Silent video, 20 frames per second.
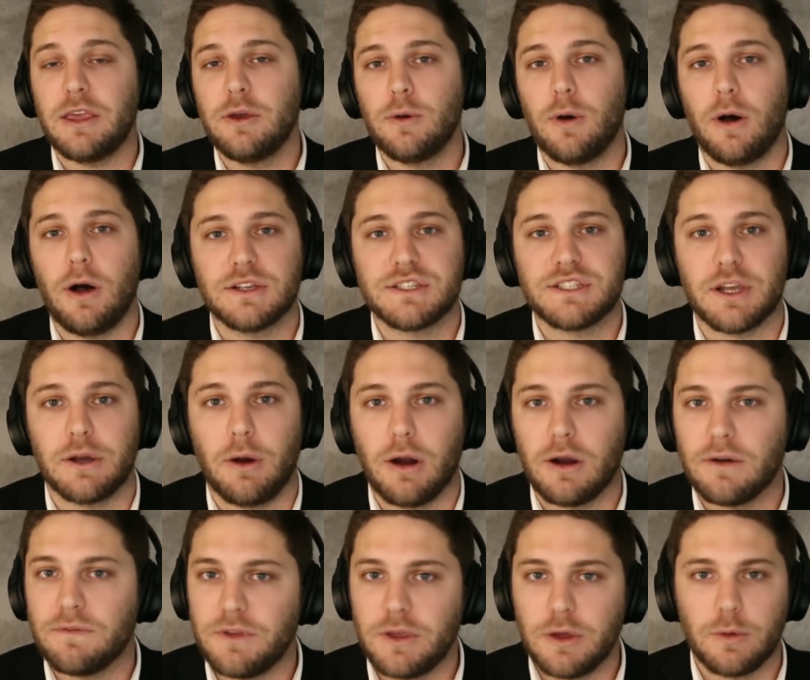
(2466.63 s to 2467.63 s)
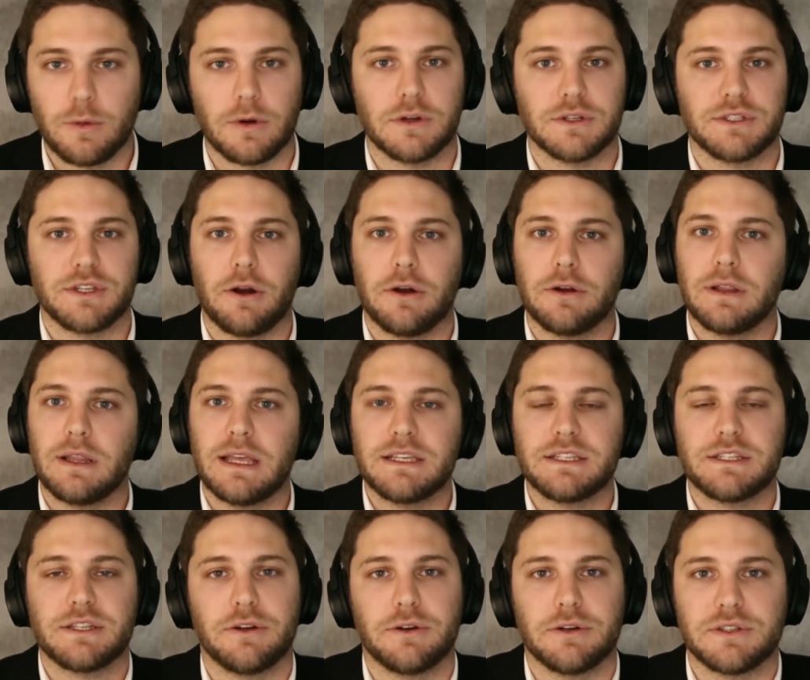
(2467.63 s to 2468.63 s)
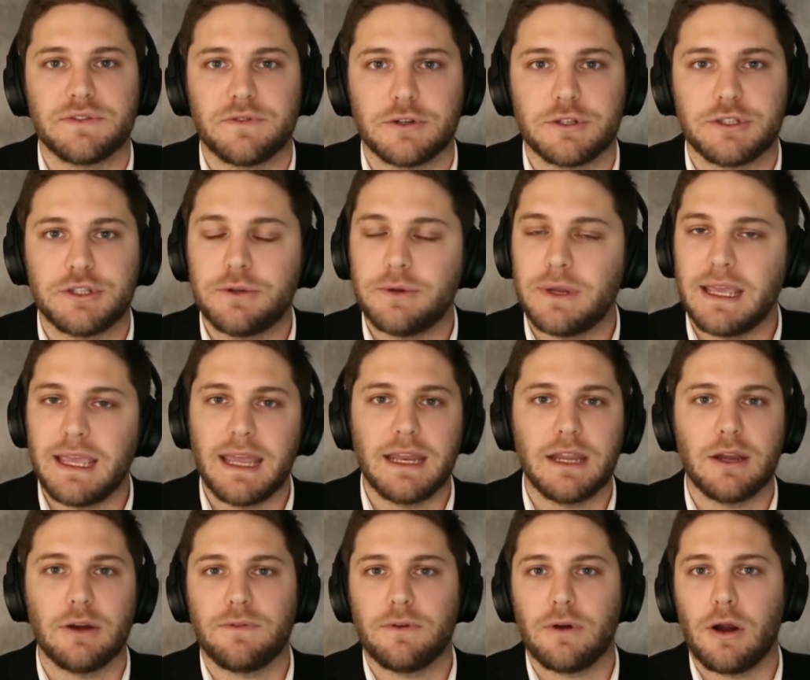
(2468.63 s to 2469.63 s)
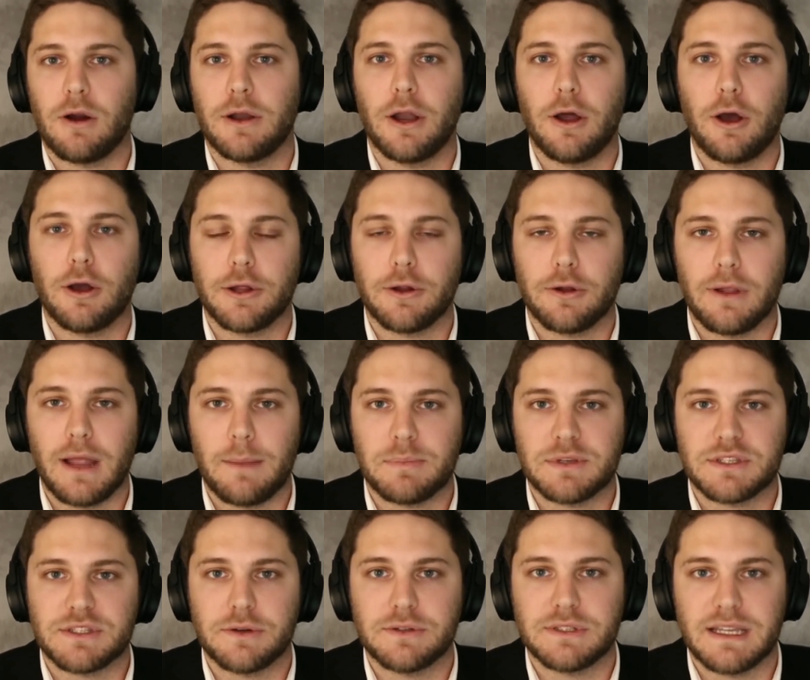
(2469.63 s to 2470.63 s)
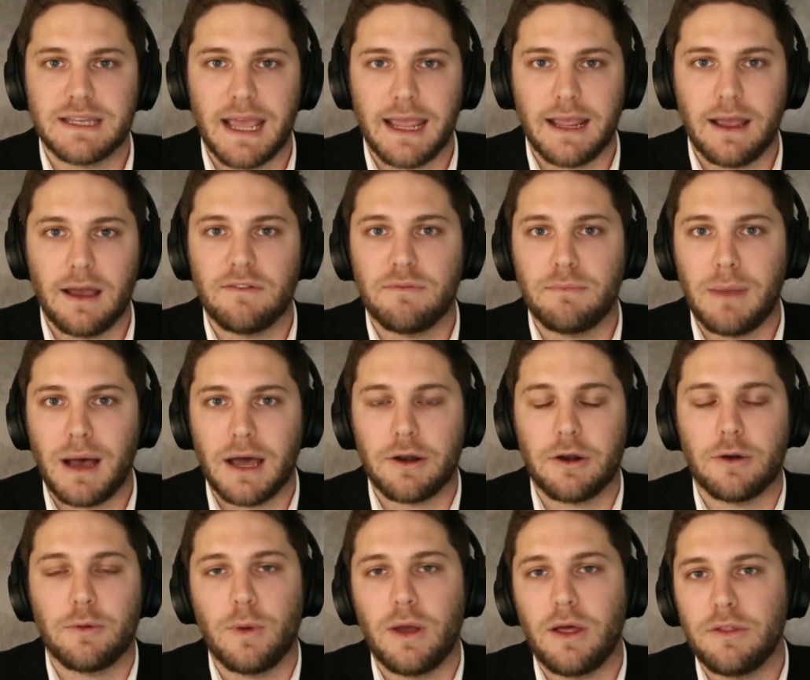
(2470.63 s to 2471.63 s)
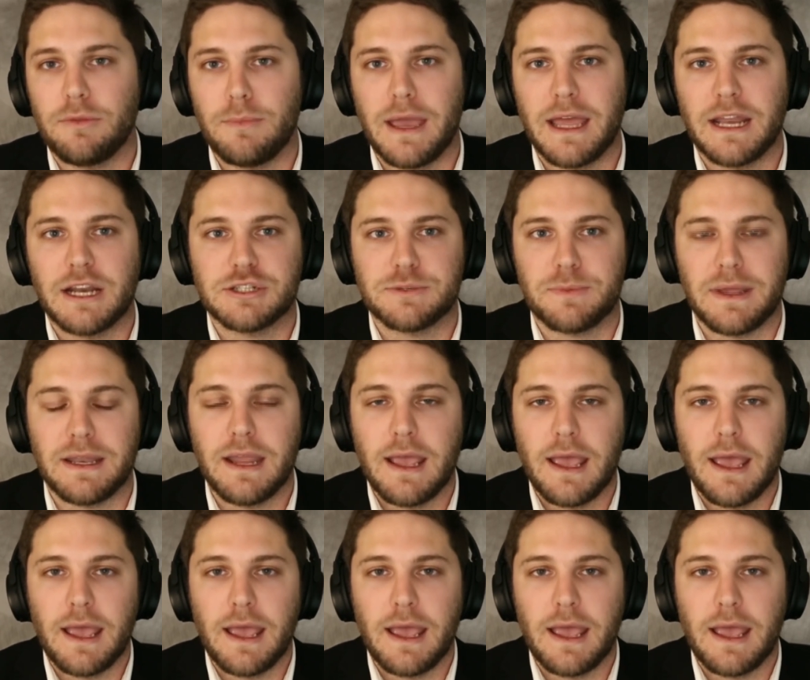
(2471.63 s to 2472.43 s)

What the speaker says: also, our viewers, our listeners, for tuning in here for our inaugural episode today of Modern Wealth Management.